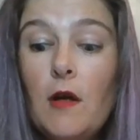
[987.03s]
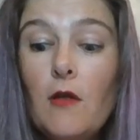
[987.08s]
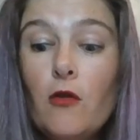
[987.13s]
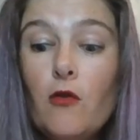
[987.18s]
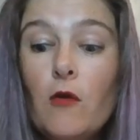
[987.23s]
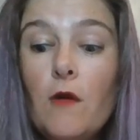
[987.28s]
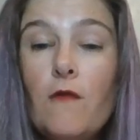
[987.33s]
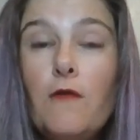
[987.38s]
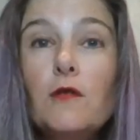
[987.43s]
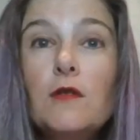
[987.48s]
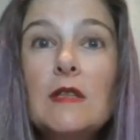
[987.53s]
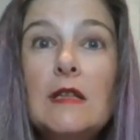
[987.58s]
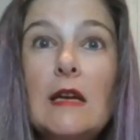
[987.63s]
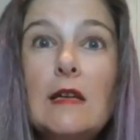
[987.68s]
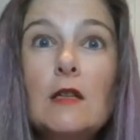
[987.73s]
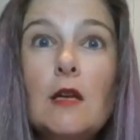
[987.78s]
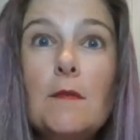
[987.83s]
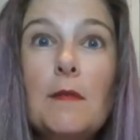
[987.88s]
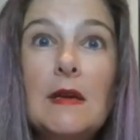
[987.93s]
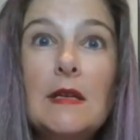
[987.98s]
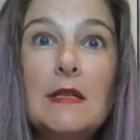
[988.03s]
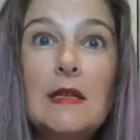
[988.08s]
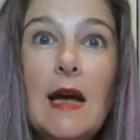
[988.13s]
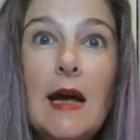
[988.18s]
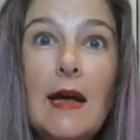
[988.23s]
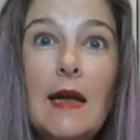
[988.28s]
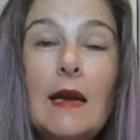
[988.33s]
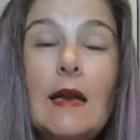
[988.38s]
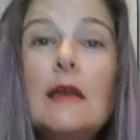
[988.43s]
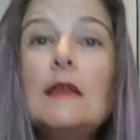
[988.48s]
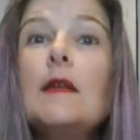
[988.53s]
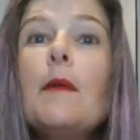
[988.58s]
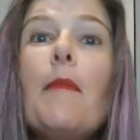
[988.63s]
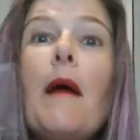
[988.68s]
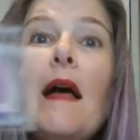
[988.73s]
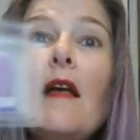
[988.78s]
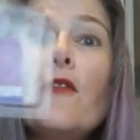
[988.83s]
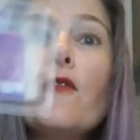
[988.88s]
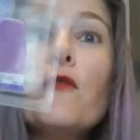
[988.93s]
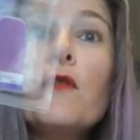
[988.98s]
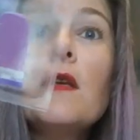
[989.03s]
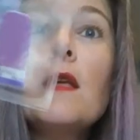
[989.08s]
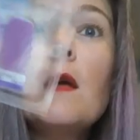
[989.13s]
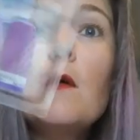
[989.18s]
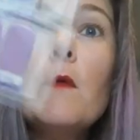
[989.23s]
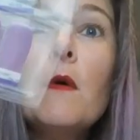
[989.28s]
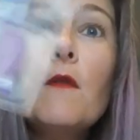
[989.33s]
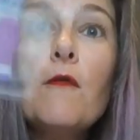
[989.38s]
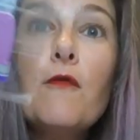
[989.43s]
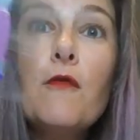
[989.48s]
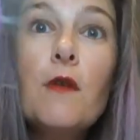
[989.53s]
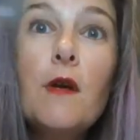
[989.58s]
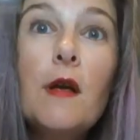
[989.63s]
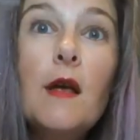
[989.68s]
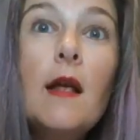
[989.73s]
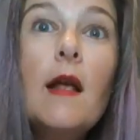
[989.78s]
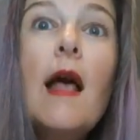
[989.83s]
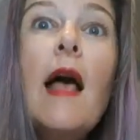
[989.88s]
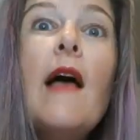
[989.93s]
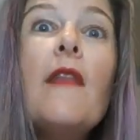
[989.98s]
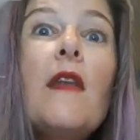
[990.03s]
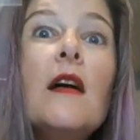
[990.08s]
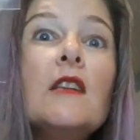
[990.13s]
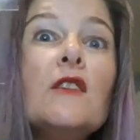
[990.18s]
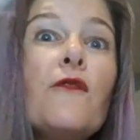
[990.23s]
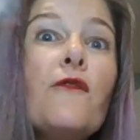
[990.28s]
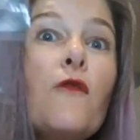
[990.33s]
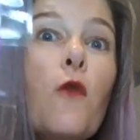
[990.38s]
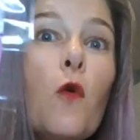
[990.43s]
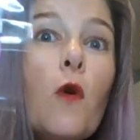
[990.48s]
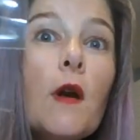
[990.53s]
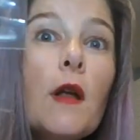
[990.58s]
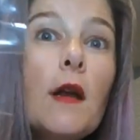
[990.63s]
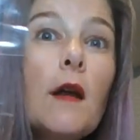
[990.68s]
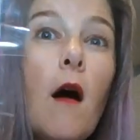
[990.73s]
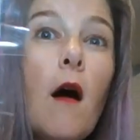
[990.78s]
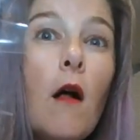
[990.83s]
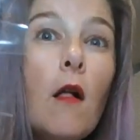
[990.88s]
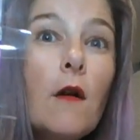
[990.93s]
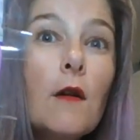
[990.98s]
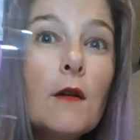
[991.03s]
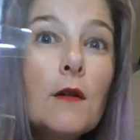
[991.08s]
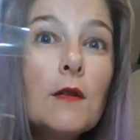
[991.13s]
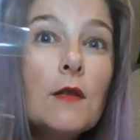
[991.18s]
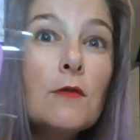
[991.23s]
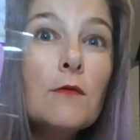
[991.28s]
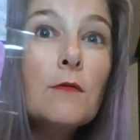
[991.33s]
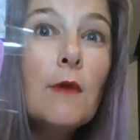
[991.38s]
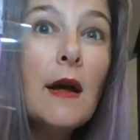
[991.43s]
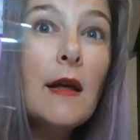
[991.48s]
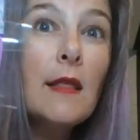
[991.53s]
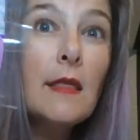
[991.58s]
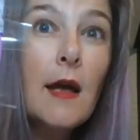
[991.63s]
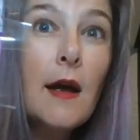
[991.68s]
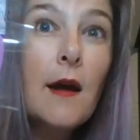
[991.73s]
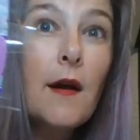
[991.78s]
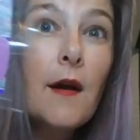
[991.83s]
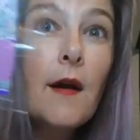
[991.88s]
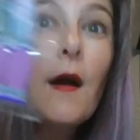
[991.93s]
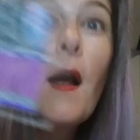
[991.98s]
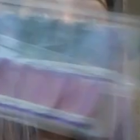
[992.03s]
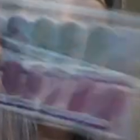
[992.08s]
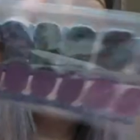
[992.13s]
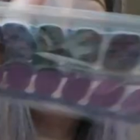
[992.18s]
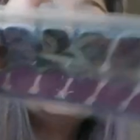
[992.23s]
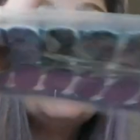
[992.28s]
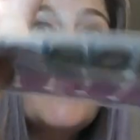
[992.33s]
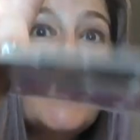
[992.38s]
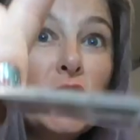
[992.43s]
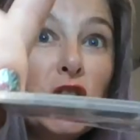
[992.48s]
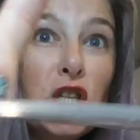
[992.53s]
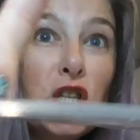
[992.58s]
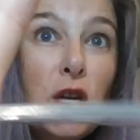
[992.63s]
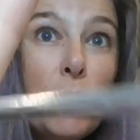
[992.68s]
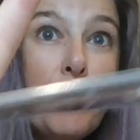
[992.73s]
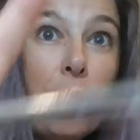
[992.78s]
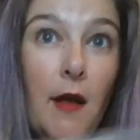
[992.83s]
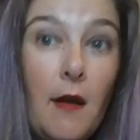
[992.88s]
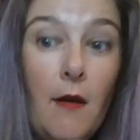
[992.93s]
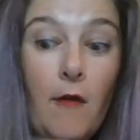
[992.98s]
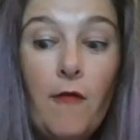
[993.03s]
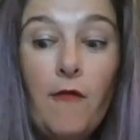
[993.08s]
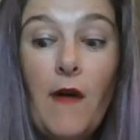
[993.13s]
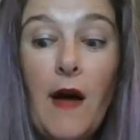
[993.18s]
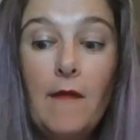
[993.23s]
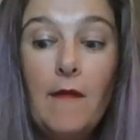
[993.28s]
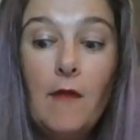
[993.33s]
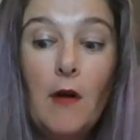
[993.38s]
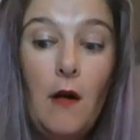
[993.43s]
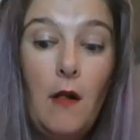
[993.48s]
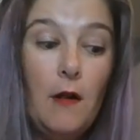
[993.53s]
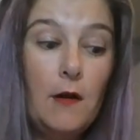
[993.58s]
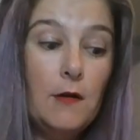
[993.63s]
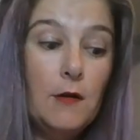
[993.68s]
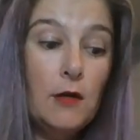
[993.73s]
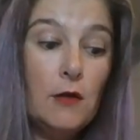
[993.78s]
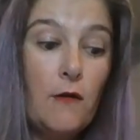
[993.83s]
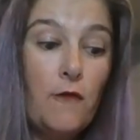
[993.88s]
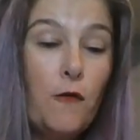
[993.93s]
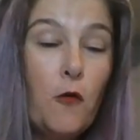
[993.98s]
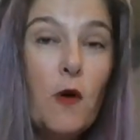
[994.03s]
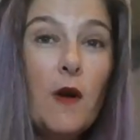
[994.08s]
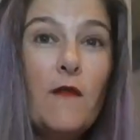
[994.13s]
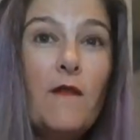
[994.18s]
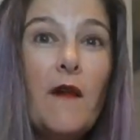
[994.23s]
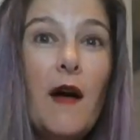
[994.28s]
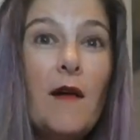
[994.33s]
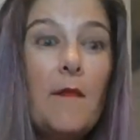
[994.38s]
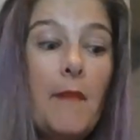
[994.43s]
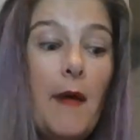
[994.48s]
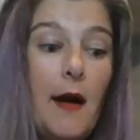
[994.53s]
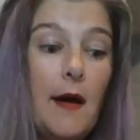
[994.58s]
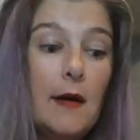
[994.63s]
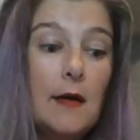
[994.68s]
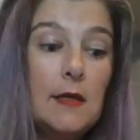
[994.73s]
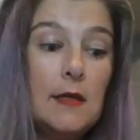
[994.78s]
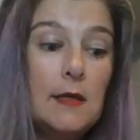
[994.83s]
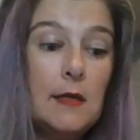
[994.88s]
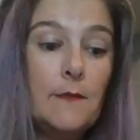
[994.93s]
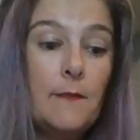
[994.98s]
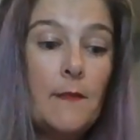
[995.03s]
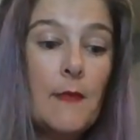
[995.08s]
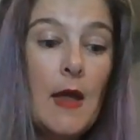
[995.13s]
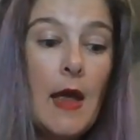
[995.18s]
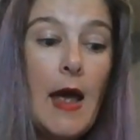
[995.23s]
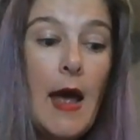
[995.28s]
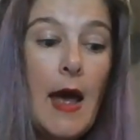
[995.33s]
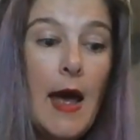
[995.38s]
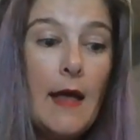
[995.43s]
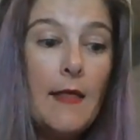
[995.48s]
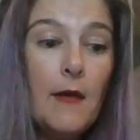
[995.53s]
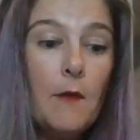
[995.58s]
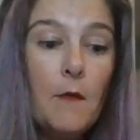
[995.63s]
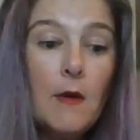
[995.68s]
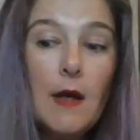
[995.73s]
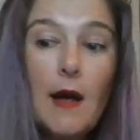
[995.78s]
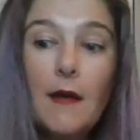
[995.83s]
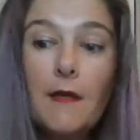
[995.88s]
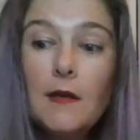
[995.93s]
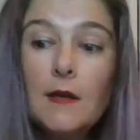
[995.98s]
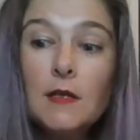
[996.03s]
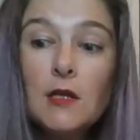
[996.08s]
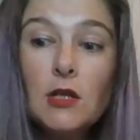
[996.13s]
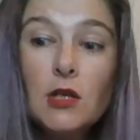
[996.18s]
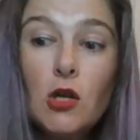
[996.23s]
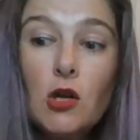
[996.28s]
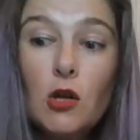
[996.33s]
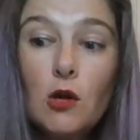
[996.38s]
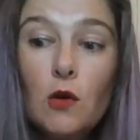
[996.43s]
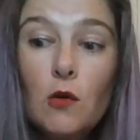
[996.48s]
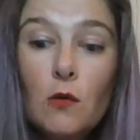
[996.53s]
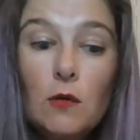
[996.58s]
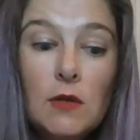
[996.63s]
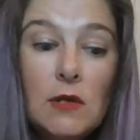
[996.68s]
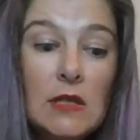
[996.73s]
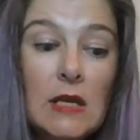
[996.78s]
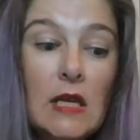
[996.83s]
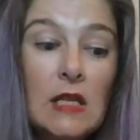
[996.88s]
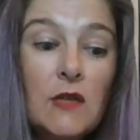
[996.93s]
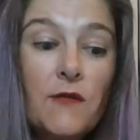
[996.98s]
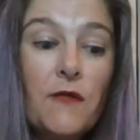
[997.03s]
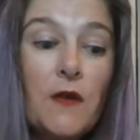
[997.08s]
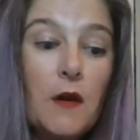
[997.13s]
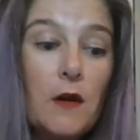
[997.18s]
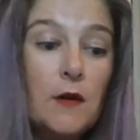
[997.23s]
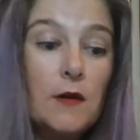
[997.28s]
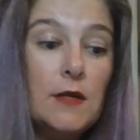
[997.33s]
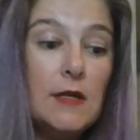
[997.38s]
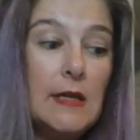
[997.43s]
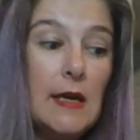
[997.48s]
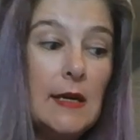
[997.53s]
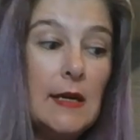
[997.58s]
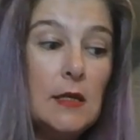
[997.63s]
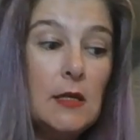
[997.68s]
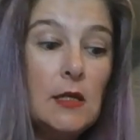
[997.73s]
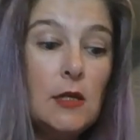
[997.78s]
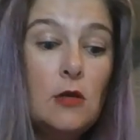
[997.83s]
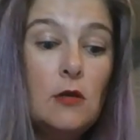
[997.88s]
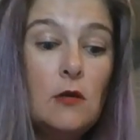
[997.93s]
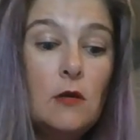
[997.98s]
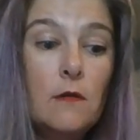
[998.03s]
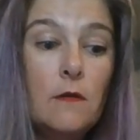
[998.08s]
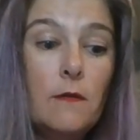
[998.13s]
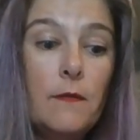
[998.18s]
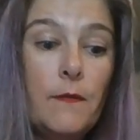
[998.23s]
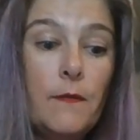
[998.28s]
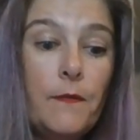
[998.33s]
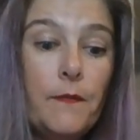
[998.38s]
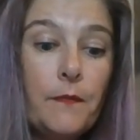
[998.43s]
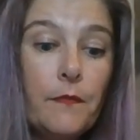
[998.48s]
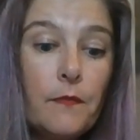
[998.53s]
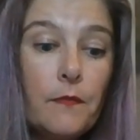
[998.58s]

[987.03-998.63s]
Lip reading: you get three full sets on my site, it's a buy three, get one free, and that's $40 right there, plus shipping, $5. So 45 bucks. And then we got these cute six-finger sets too.